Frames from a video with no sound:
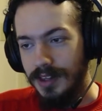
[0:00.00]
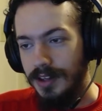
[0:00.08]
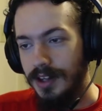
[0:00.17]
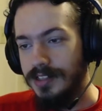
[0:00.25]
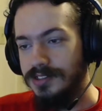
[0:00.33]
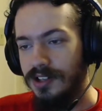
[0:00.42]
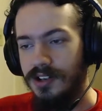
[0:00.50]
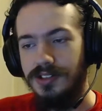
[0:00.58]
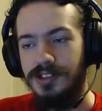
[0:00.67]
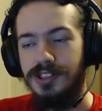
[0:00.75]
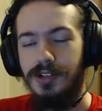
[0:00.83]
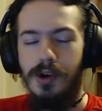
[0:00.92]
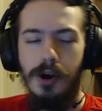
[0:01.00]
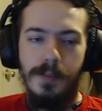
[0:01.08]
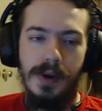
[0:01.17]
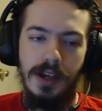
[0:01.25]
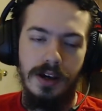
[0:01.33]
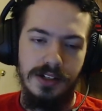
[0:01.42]
And also,
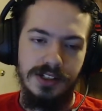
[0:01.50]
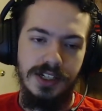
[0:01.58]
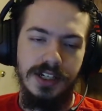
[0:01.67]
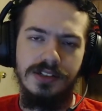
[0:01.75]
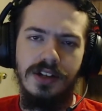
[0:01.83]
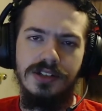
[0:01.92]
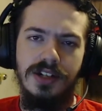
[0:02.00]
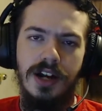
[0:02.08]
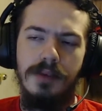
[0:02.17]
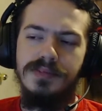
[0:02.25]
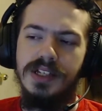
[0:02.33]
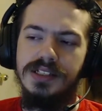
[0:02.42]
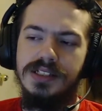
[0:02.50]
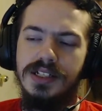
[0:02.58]
Opie oh, Odyssey has gotten an update